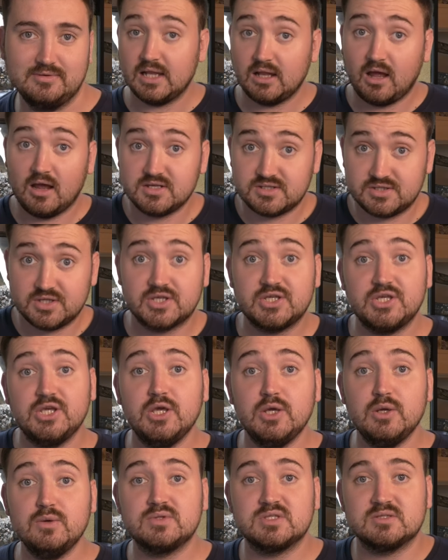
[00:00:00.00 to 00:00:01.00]
Light's the
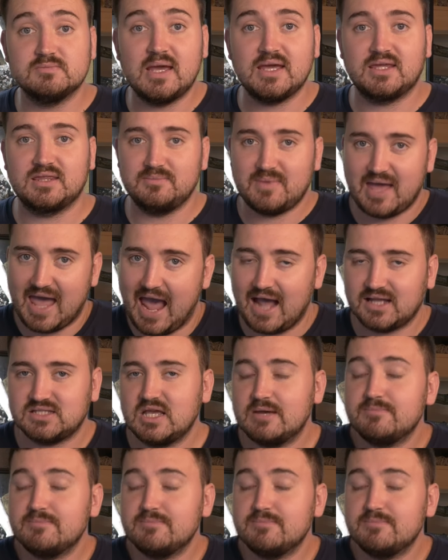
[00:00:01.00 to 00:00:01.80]
cue to make them act